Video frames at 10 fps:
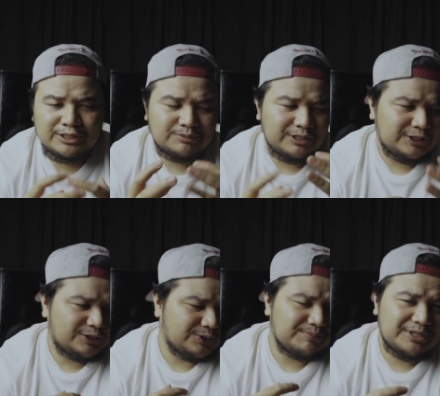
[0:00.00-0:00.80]
That's why
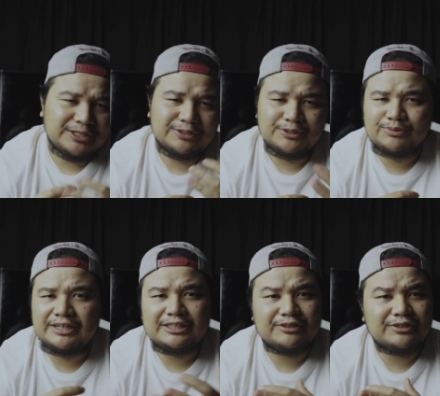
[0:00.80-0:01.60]
it took me another
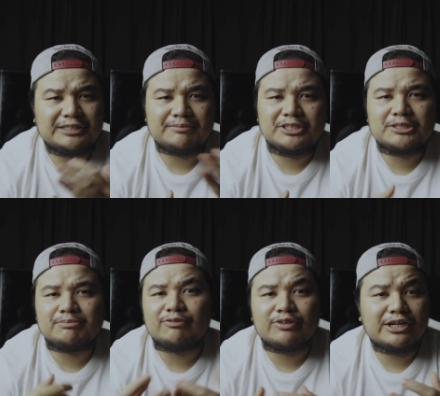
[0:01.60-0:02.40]
20 30 minutes
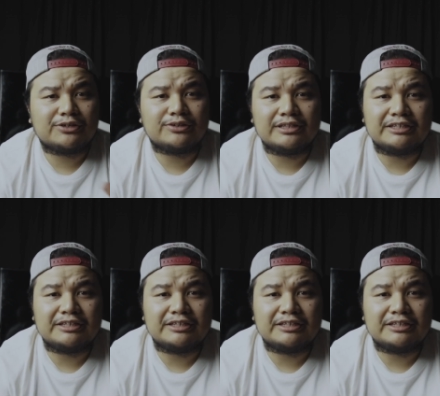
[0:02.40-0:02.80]
before I could